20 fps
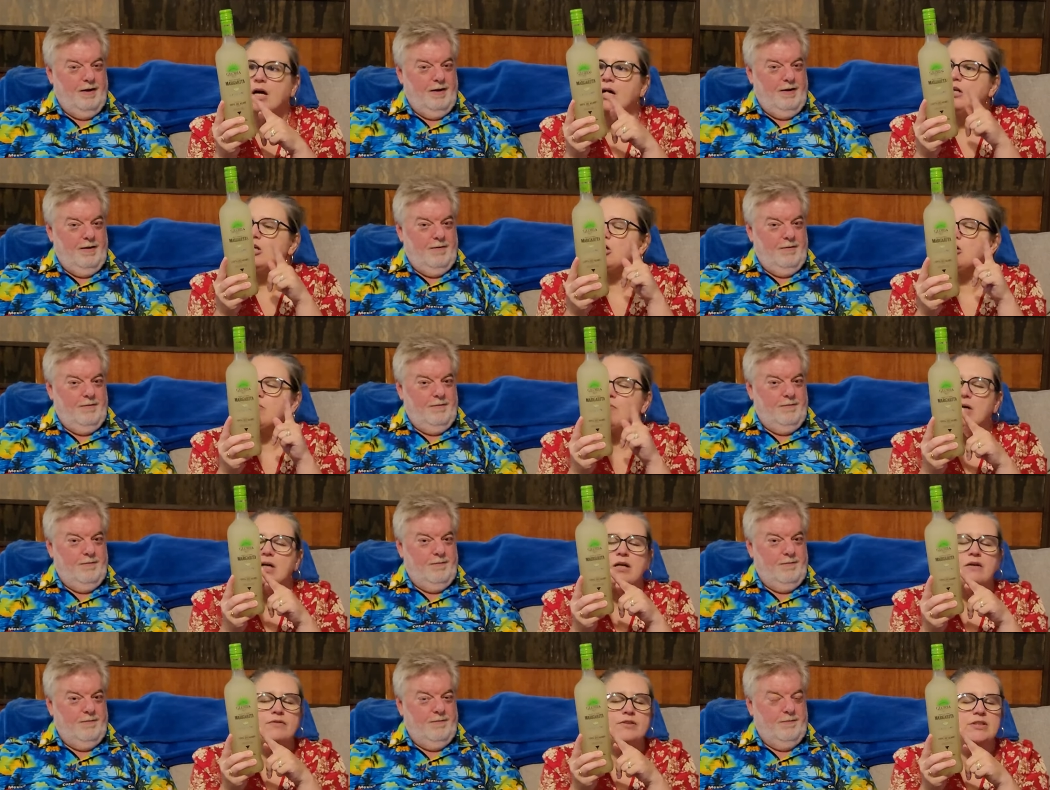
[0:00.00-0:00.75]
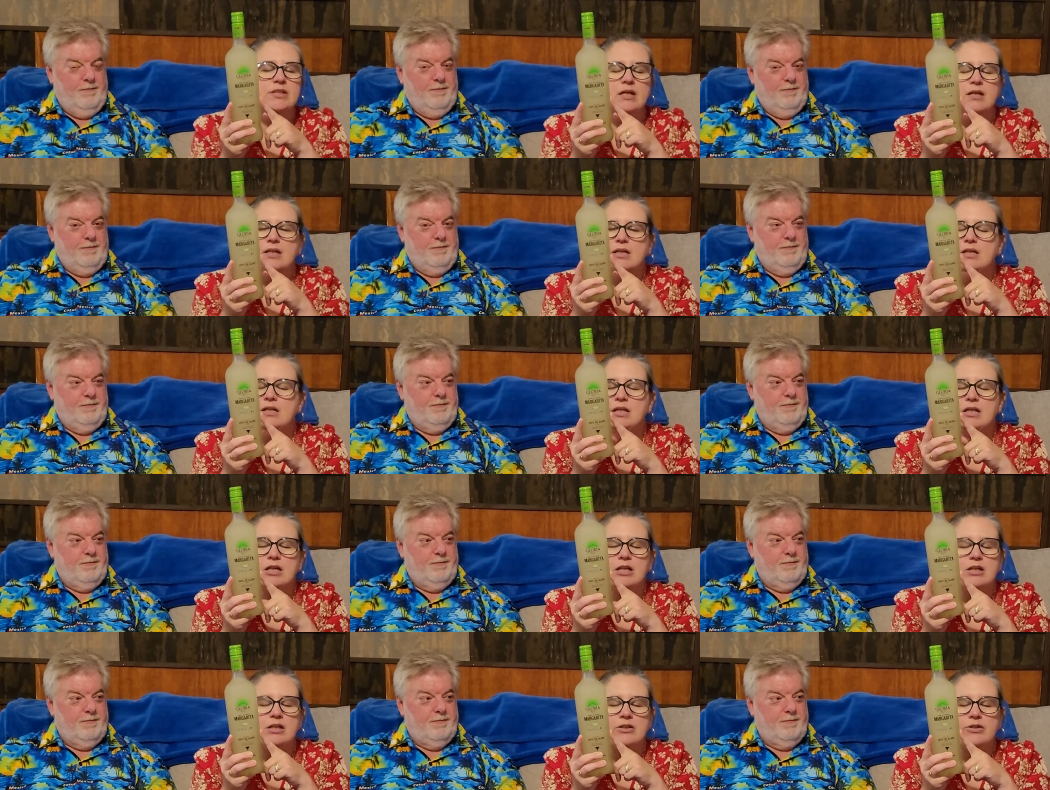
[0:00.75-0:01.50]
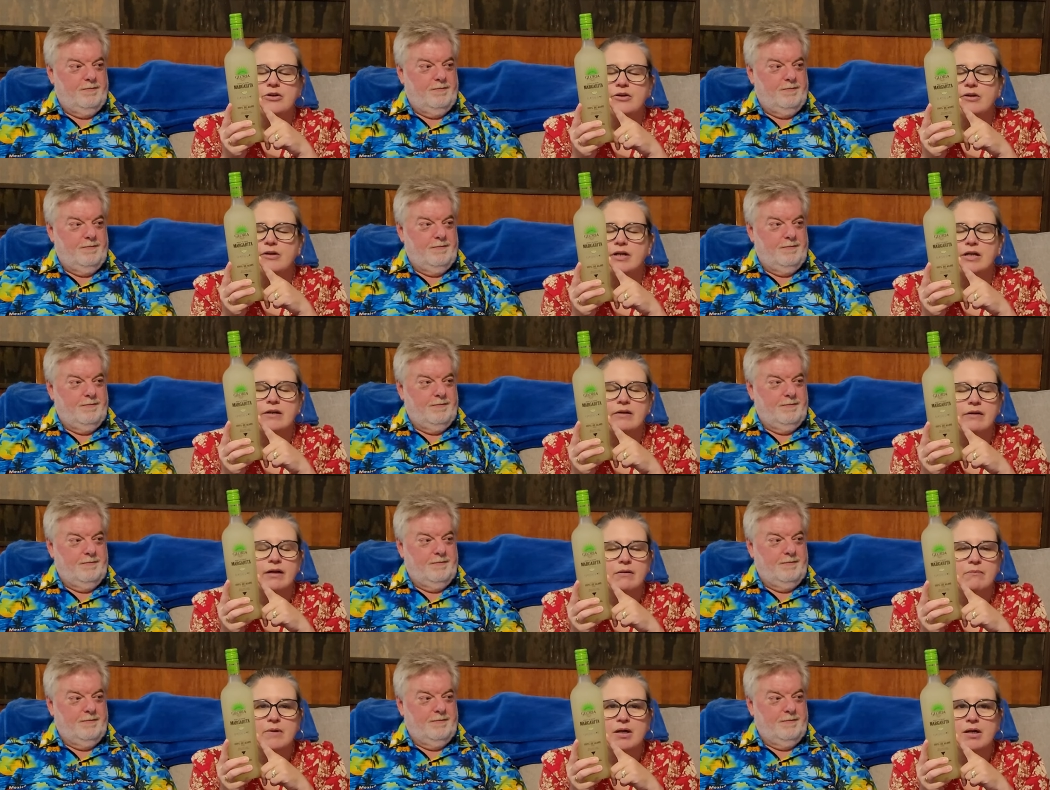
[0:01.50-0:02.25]
Speaker 1: You may have snuck it in in your great
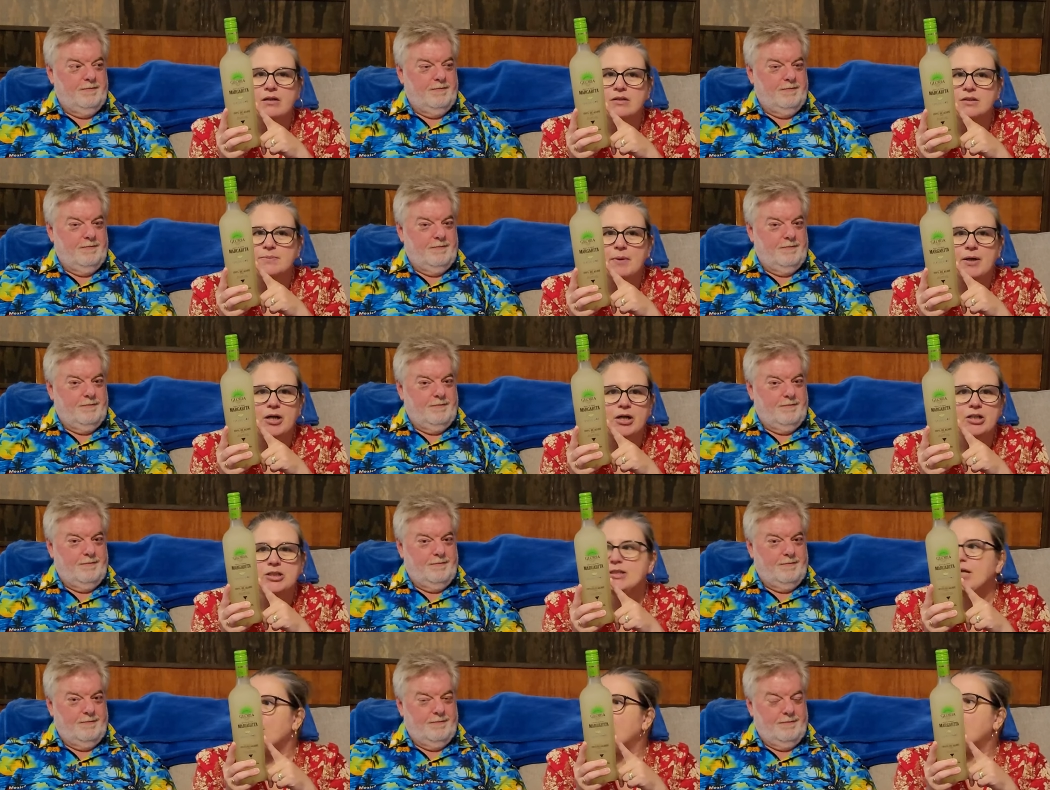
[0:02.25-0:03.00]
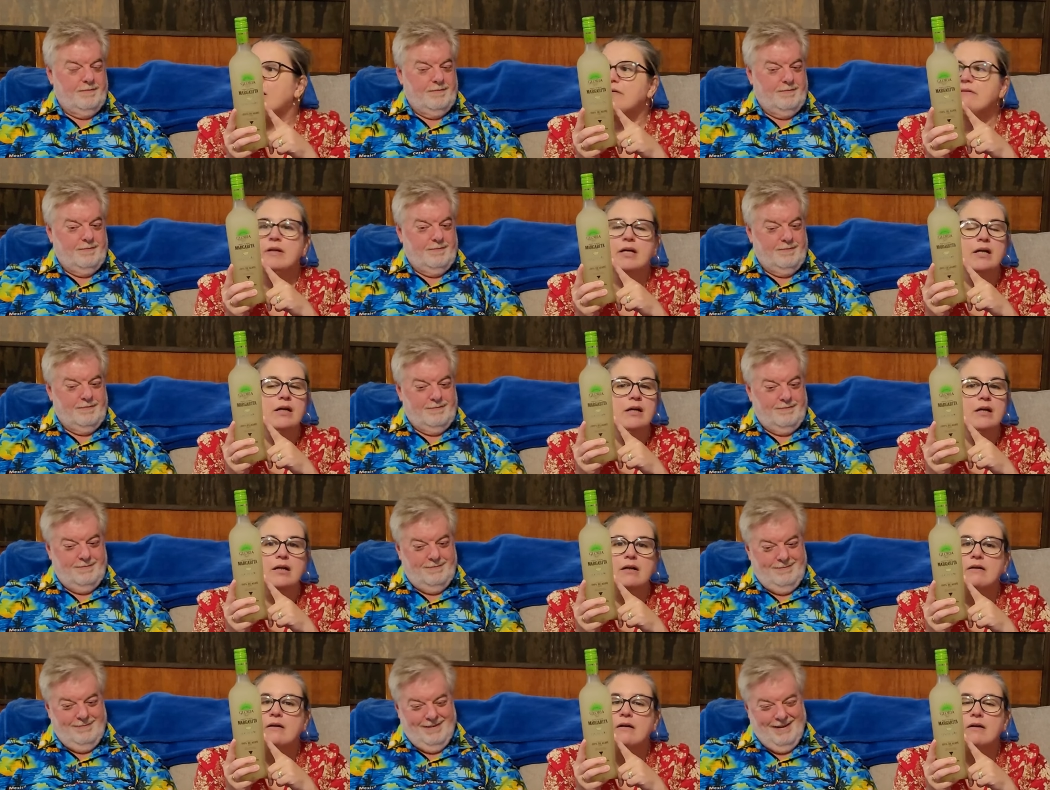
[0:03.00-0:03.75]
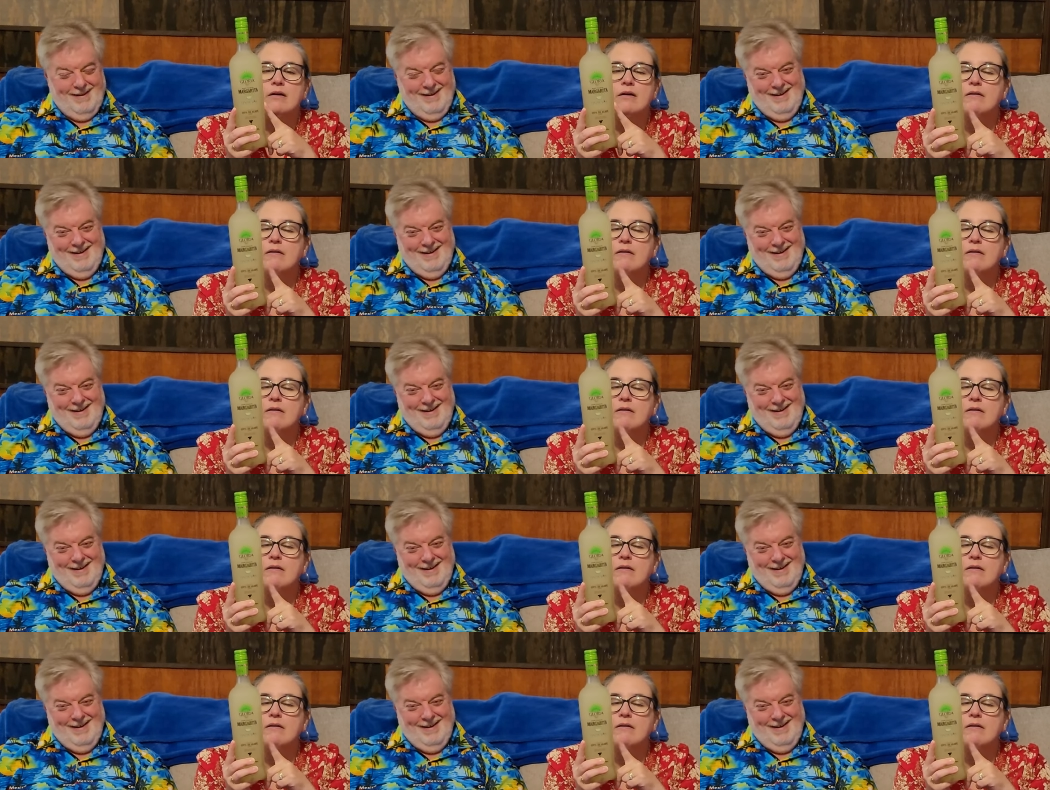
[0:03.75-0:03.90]
grandma's purse. I don't care.